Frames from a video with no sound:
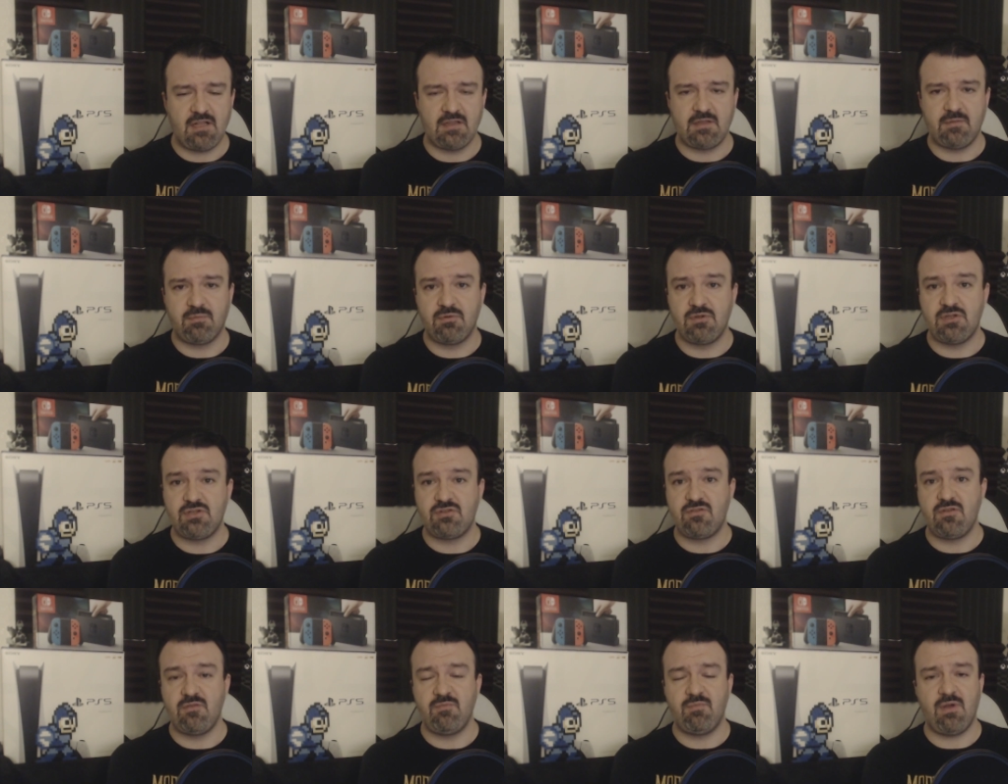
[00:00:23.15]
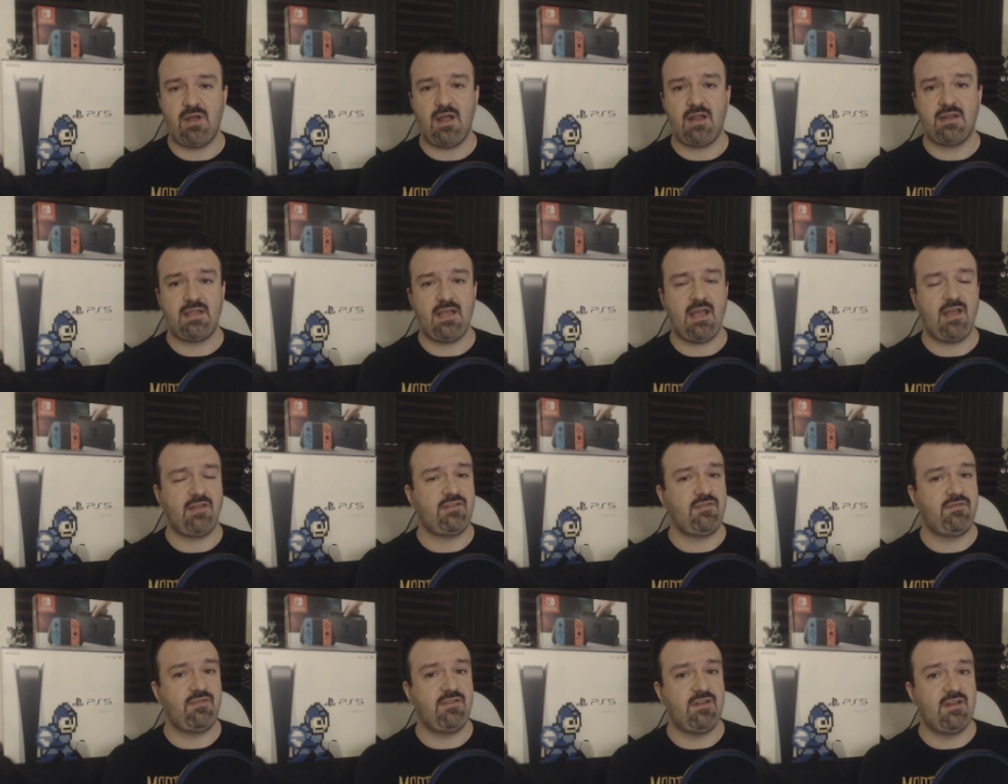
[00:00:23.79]
out the pre-stream
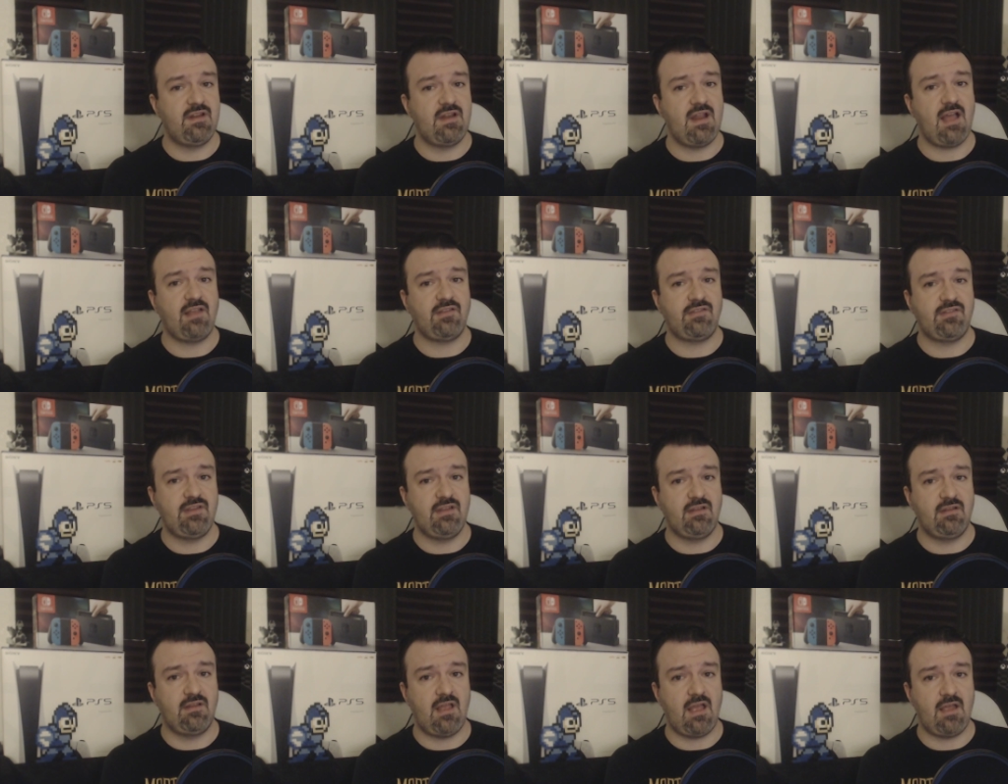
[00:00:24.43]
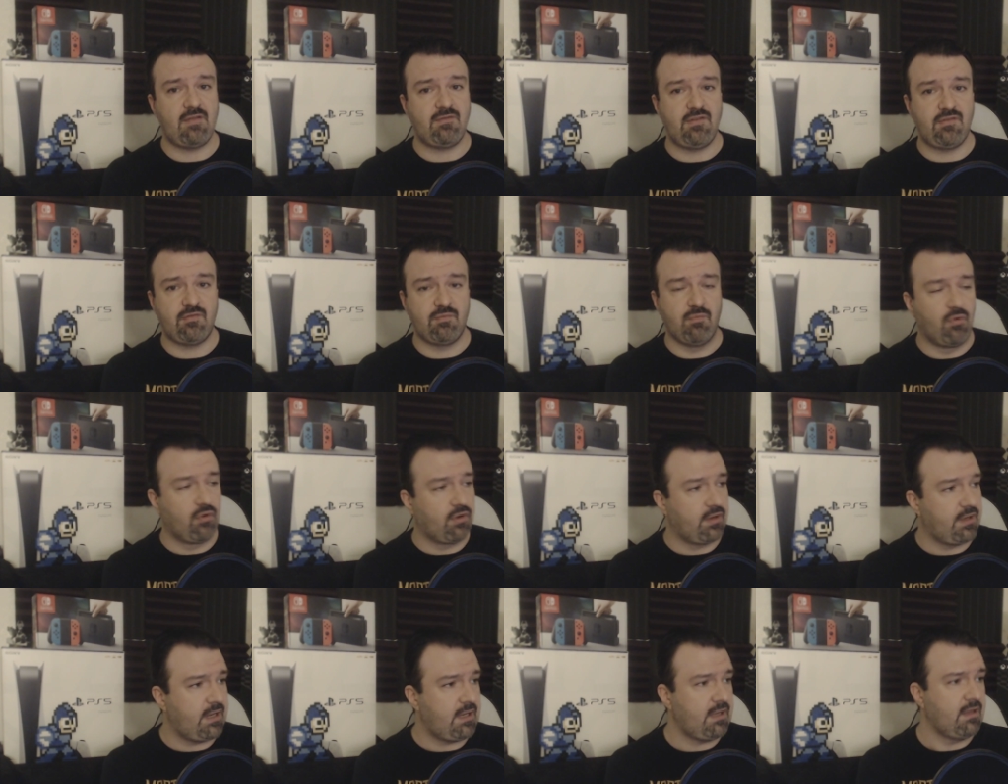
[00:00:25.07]
podcast if you did not see it live this
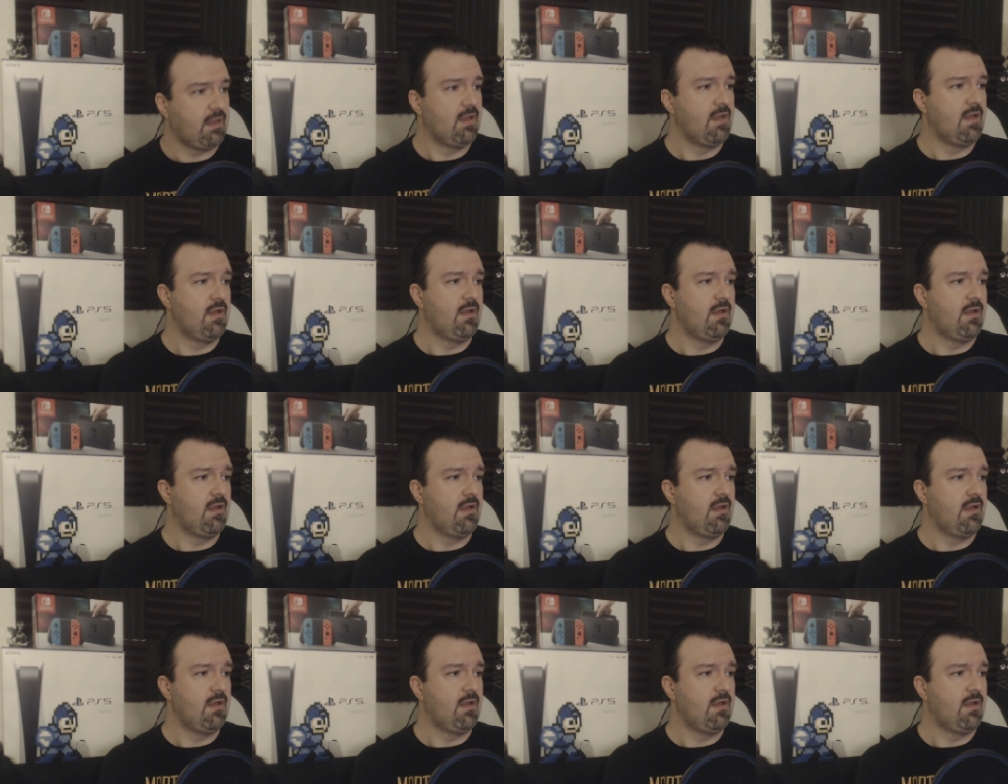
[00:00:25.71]
morning.